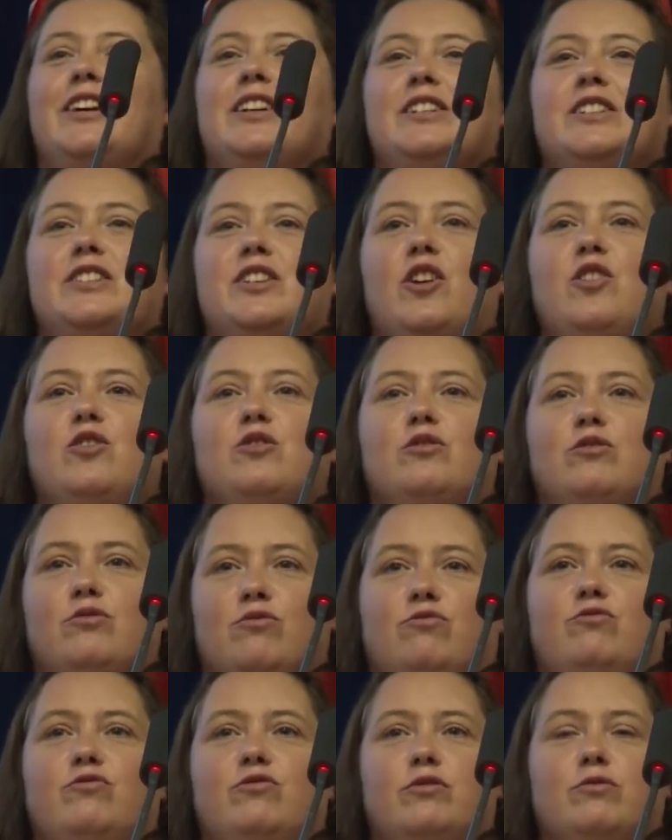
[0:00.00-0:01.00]
So
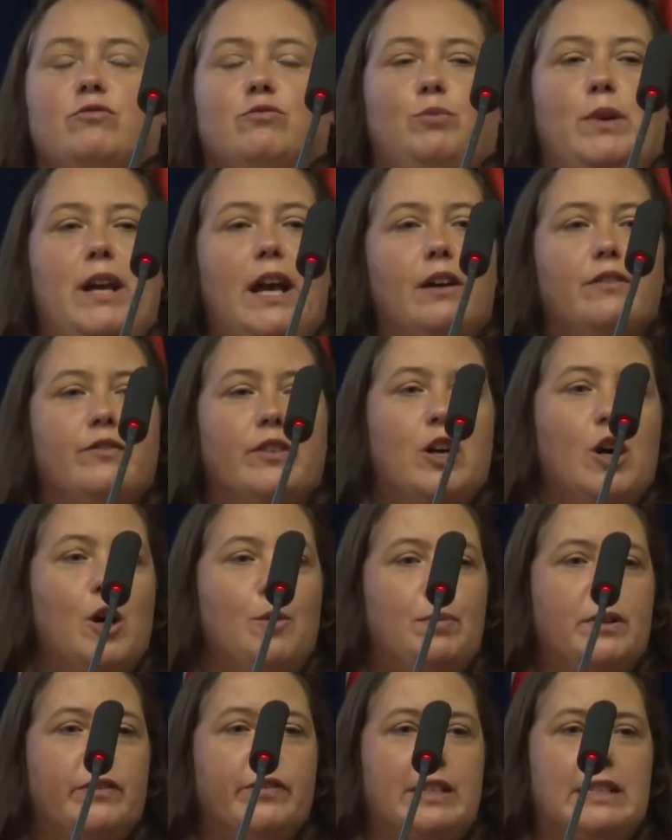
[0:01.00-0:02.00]
we have a
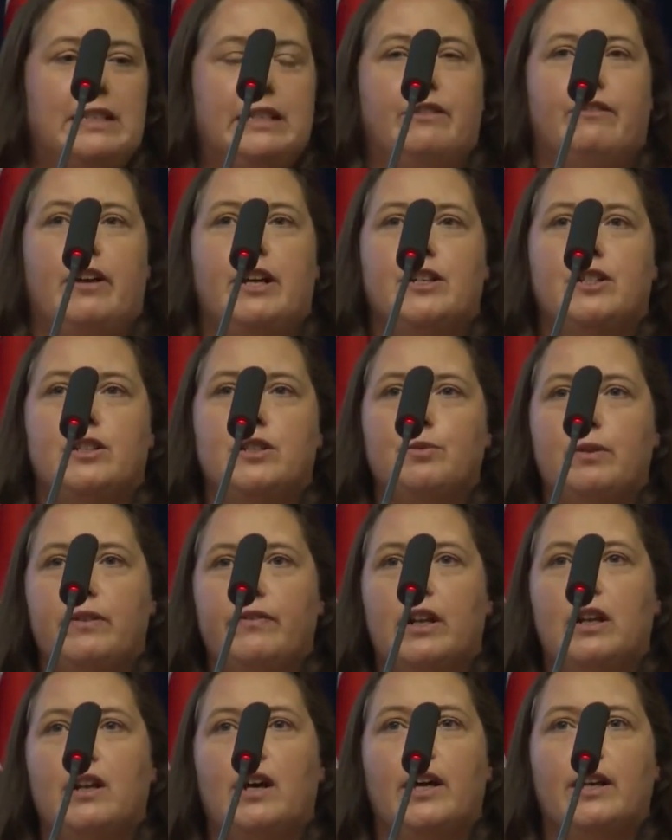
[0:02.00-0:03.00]
couple of considerations. We
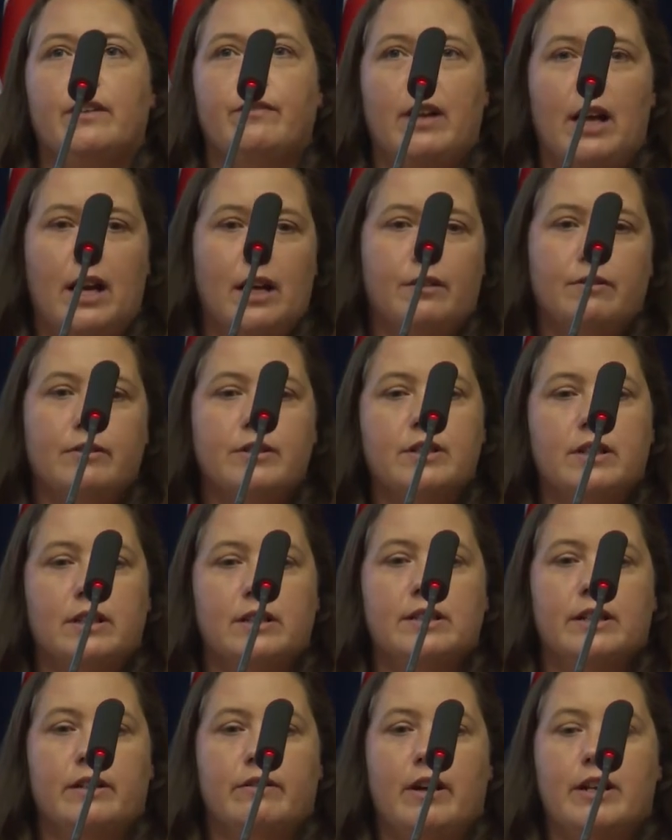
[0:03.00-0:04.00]
have a lot of language
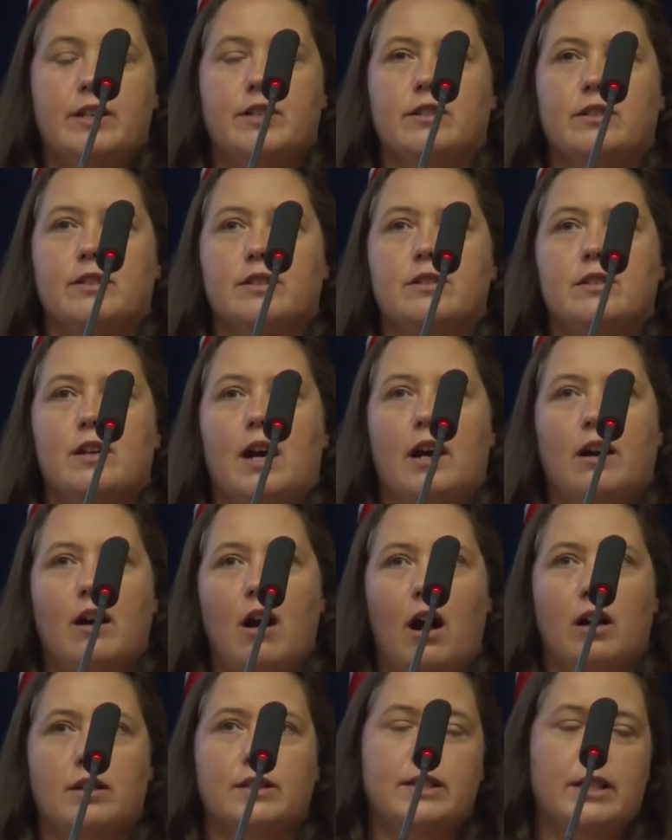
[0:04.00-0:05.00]
considerations. Our
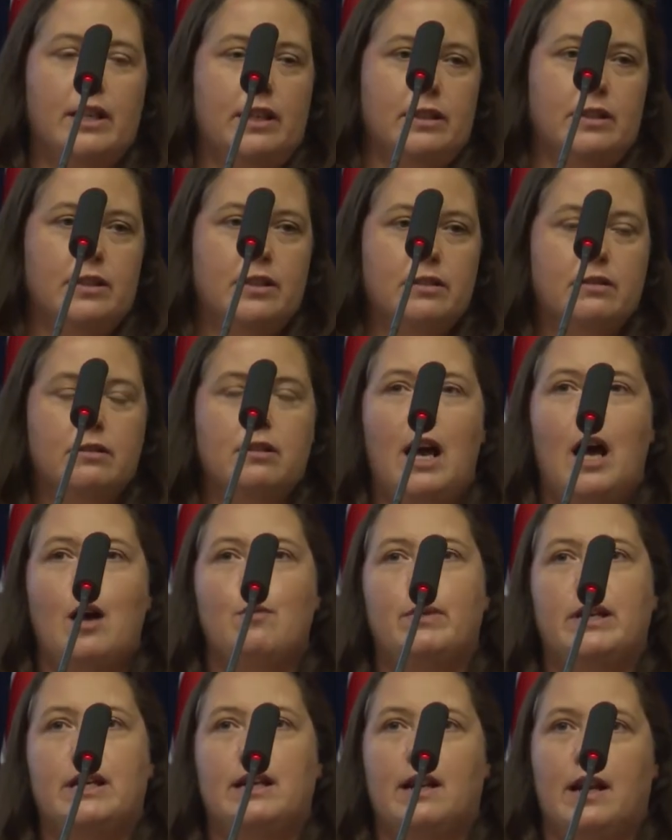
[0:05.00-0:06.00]
content, how
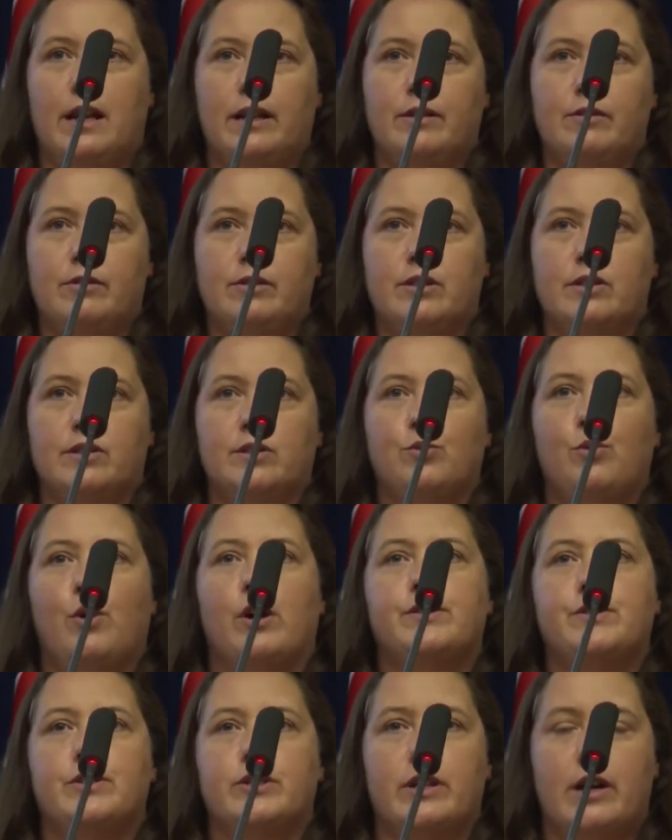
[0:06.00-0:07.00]
many languages,
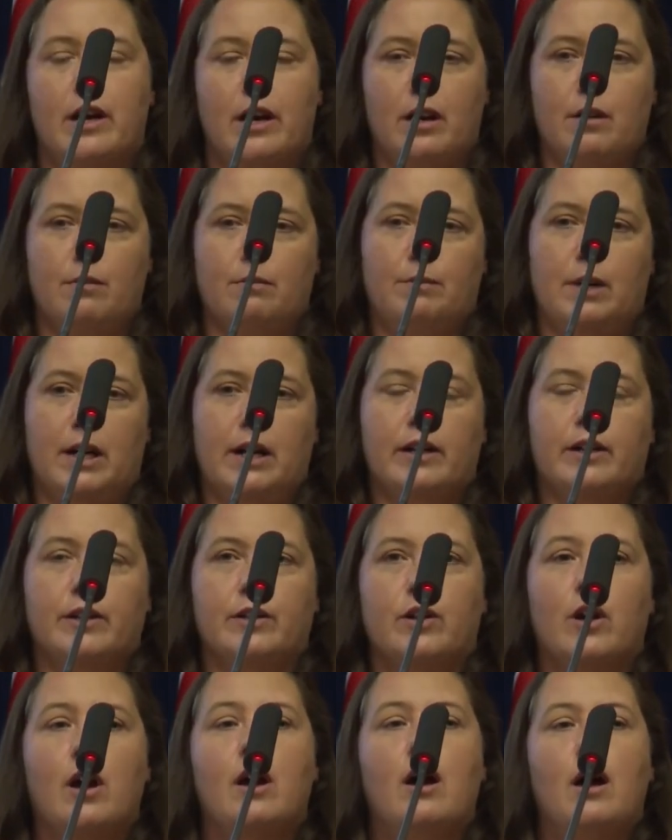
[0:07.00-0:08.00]
what's your target
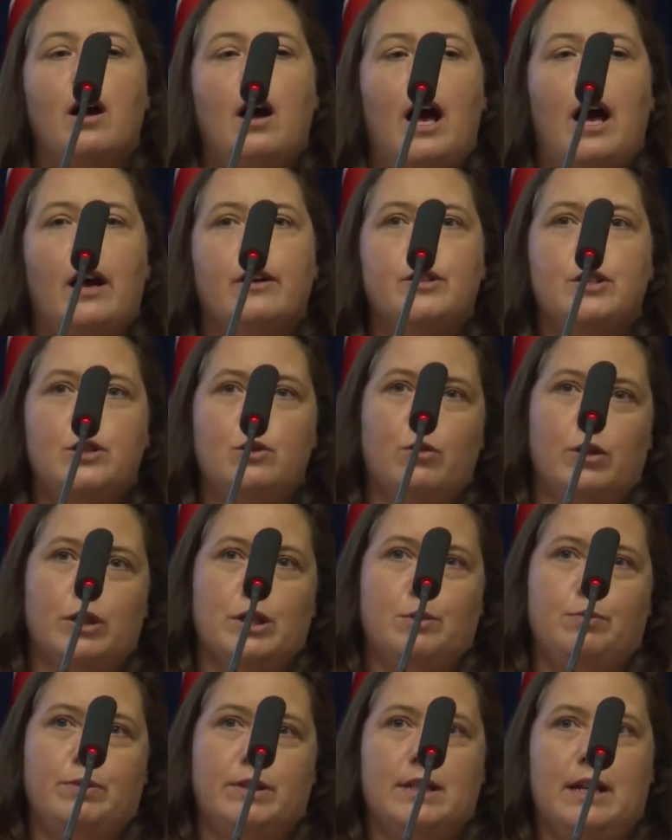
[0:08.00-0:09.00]
market, how do you want
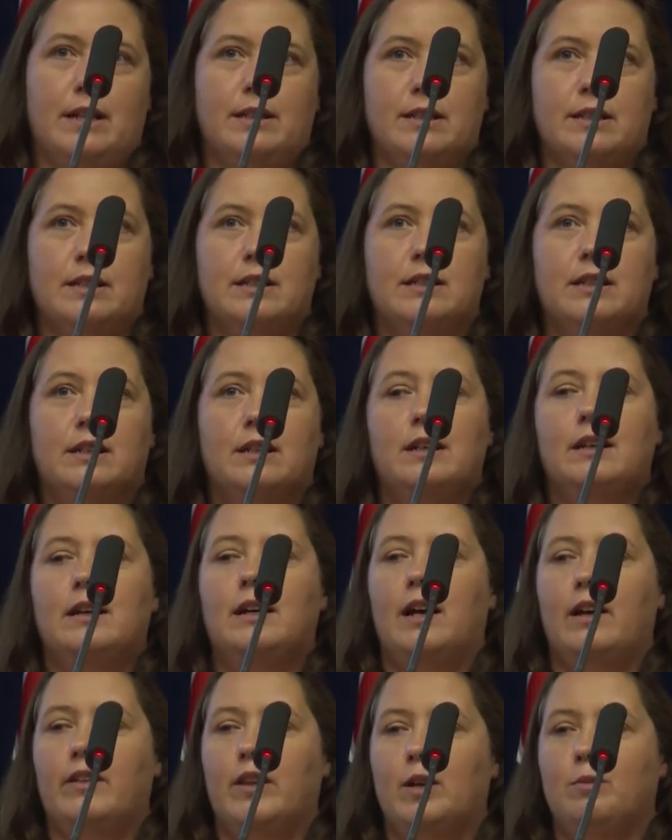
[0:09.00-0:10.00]
to present it?
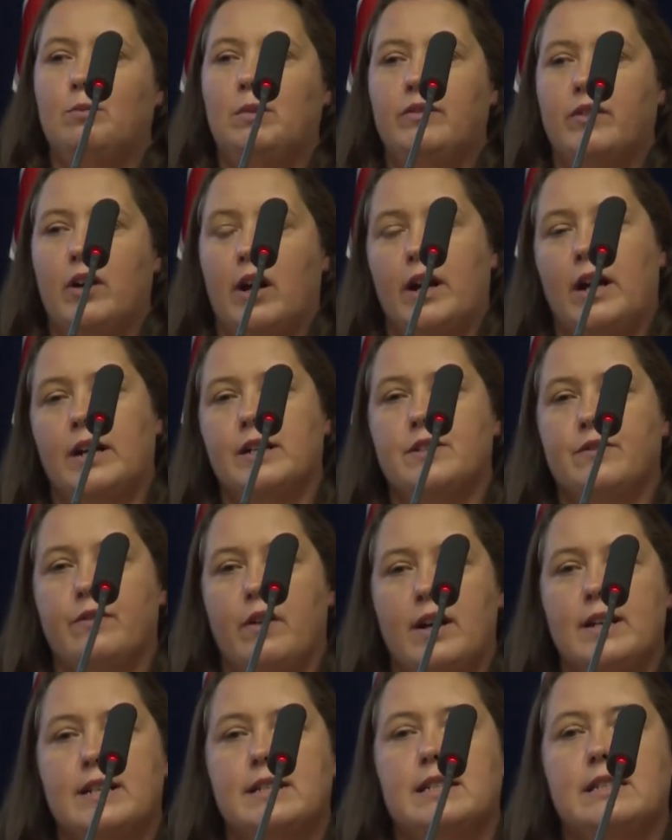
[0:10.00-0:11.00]
And then we've got our
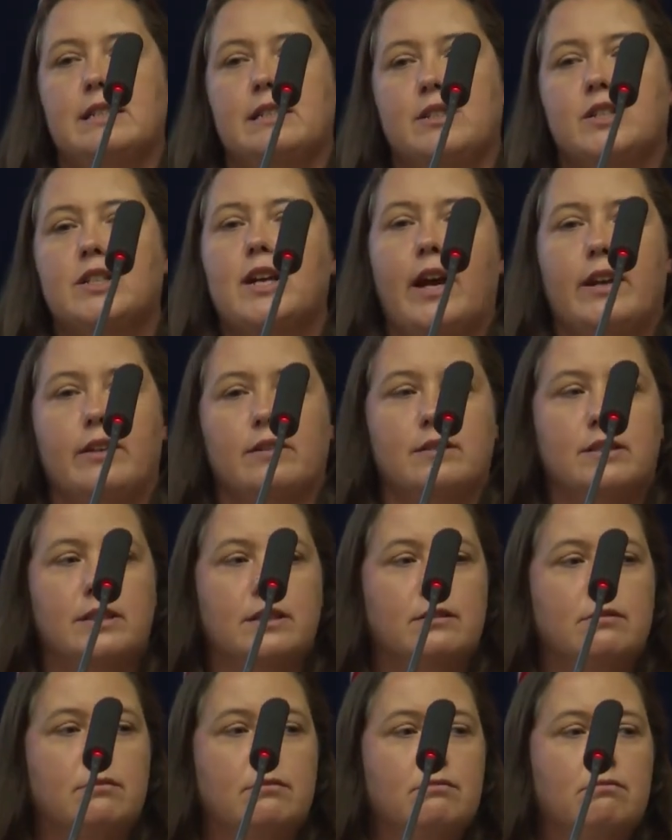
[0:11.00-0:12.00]
devices and channels.